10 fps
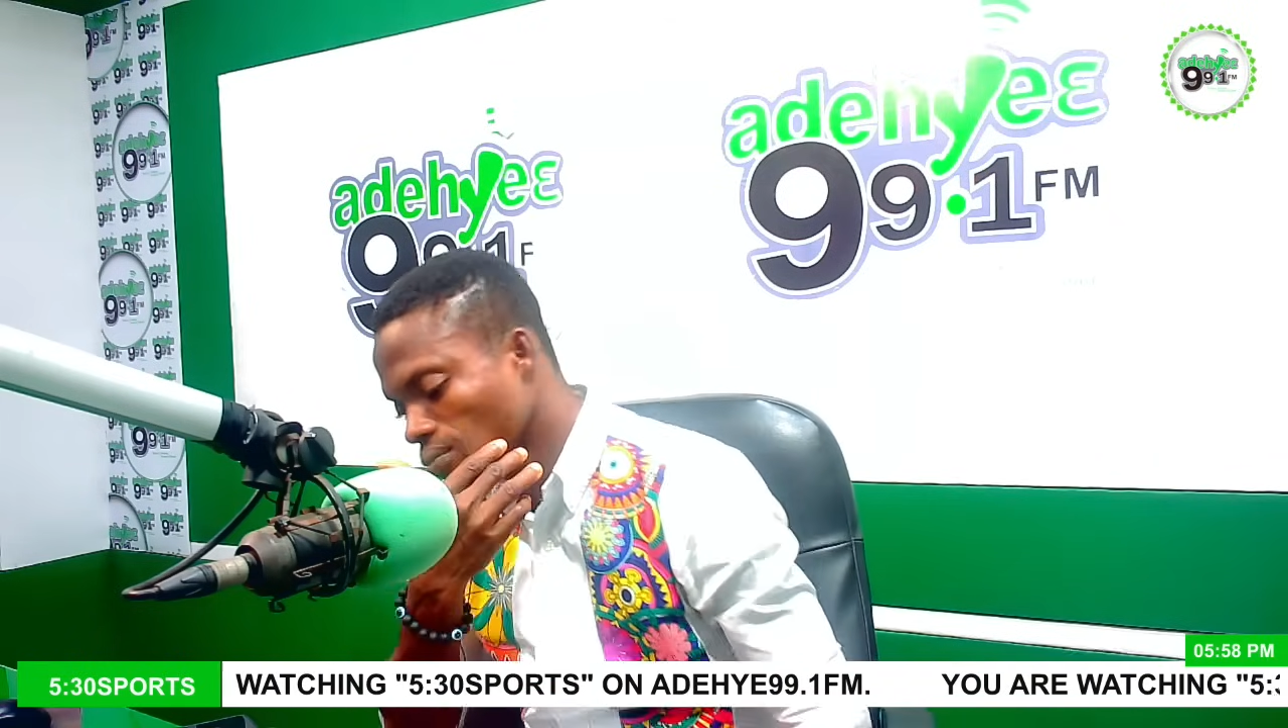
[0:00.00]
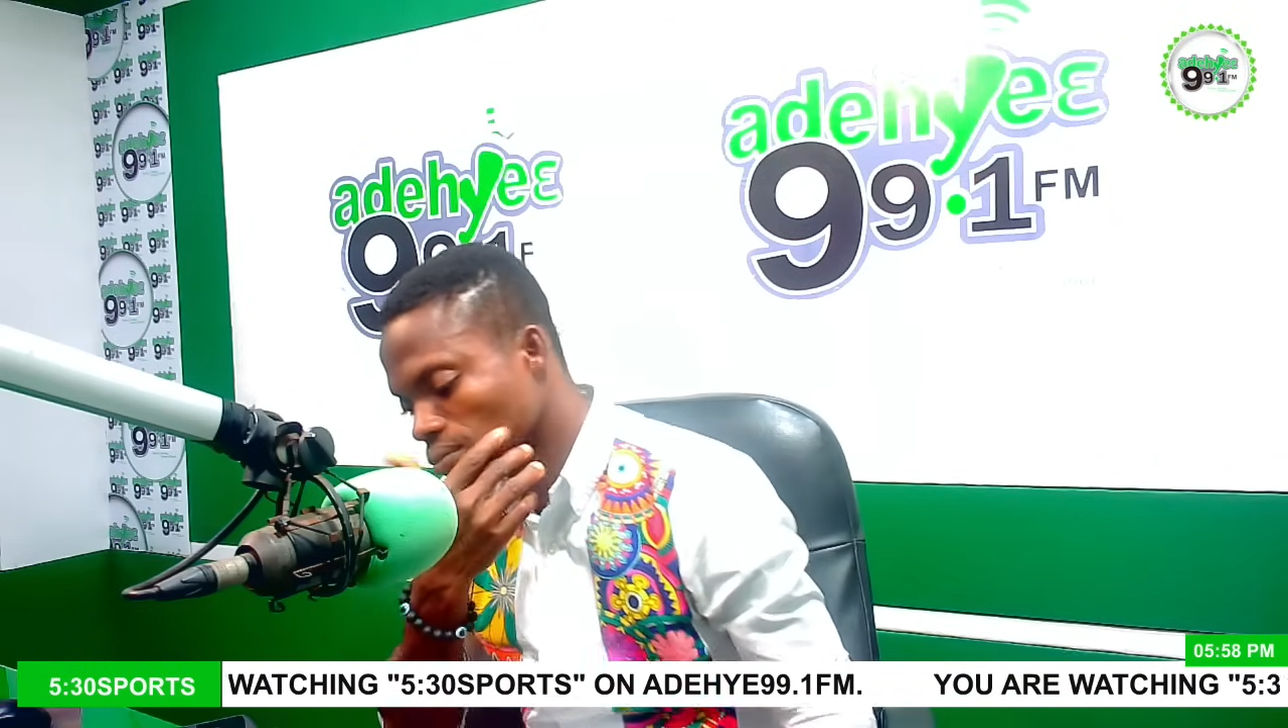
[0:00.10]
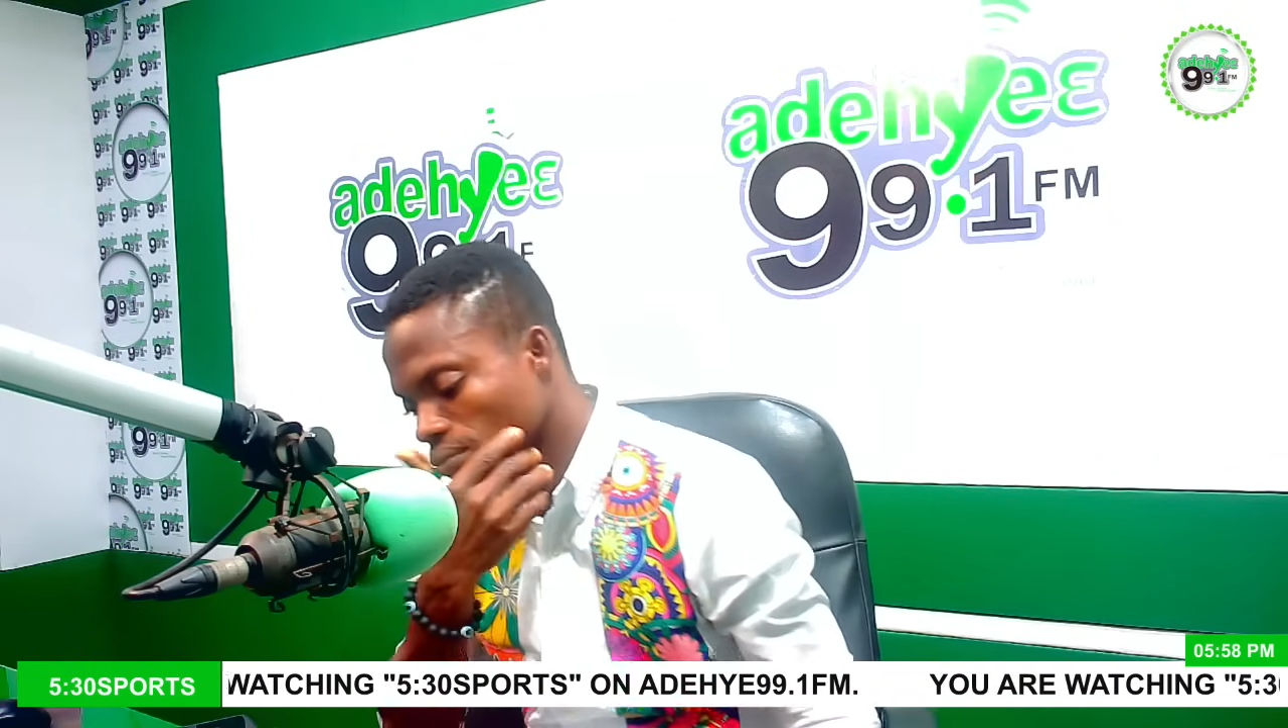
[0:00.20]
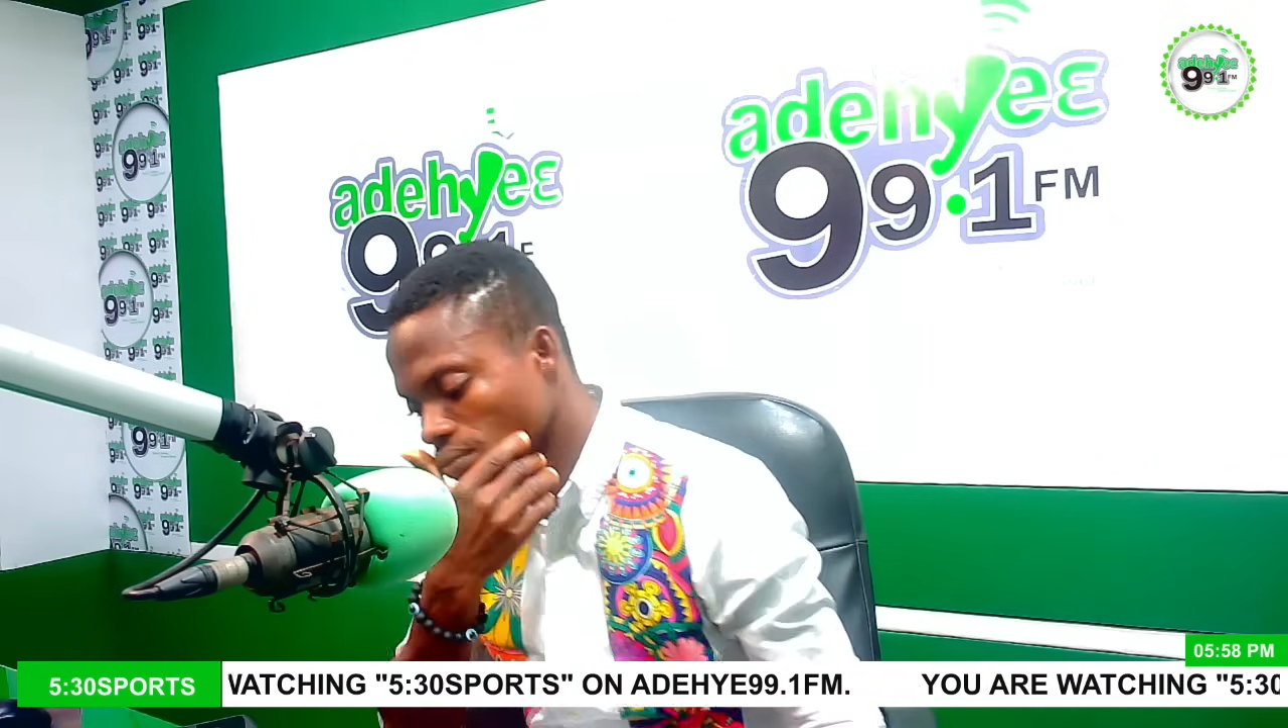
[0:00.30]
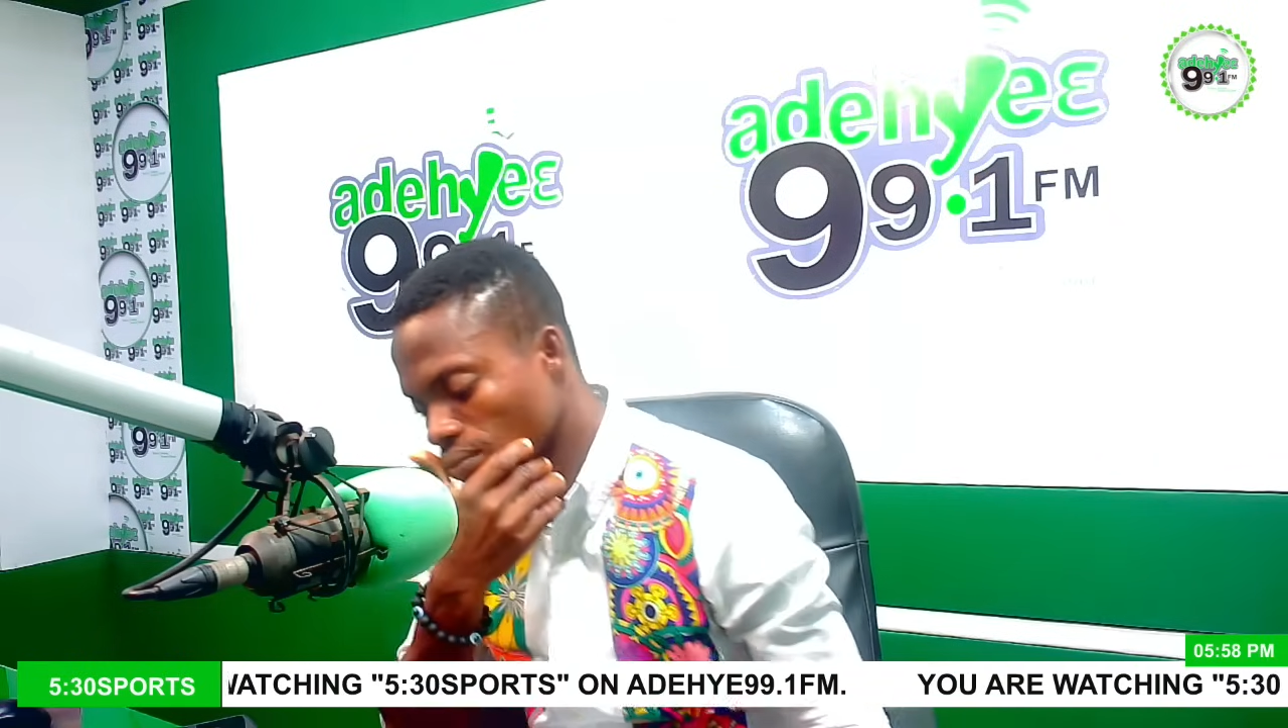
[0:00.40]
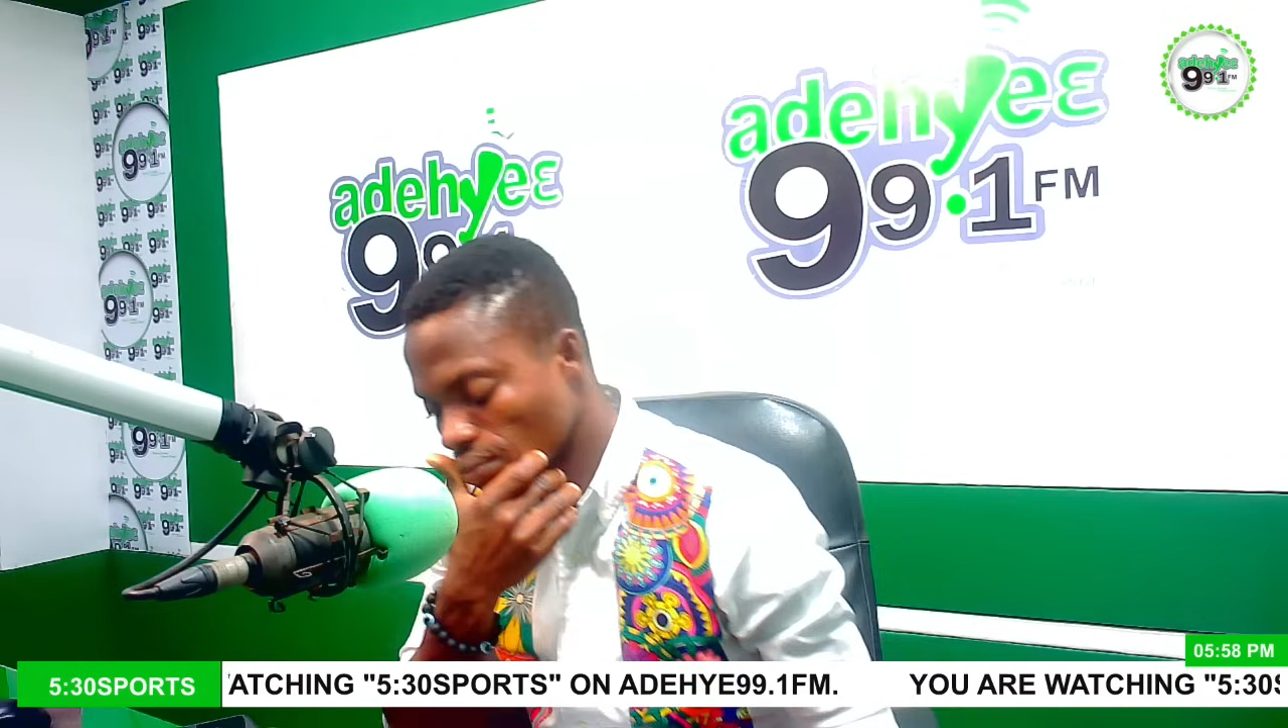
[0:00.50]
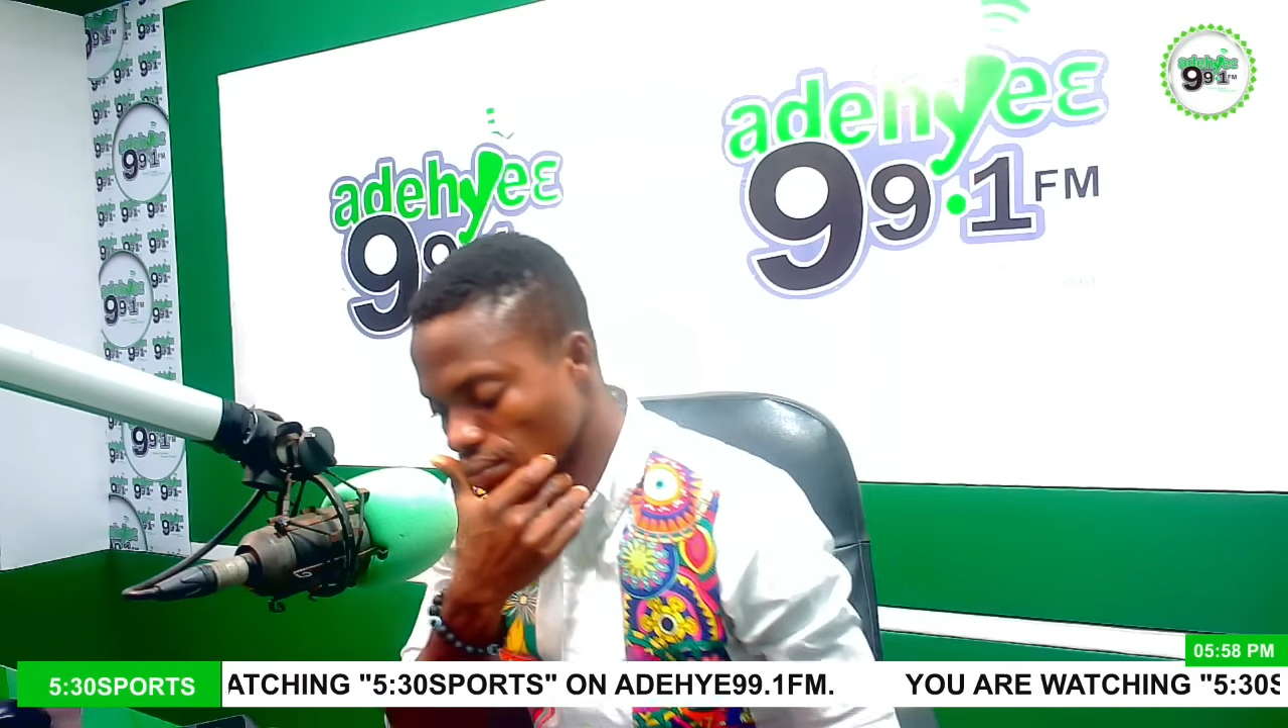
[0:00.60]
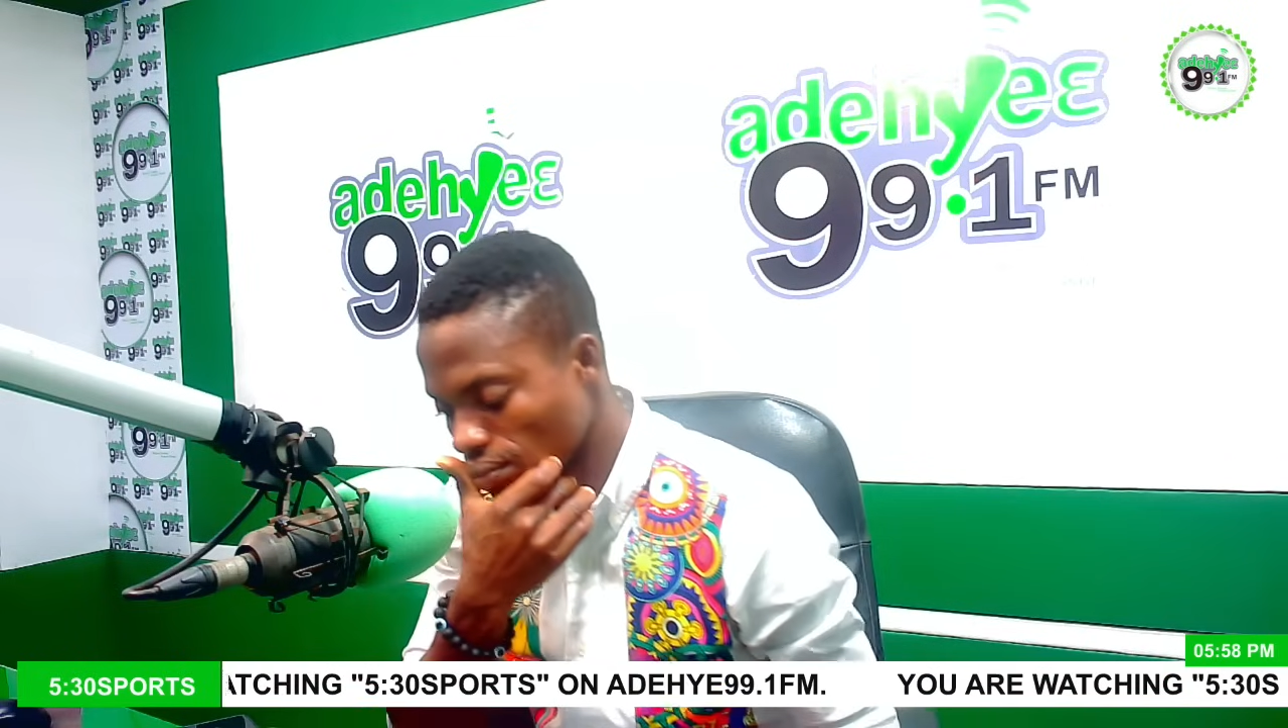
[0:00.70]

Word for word: at Pedro.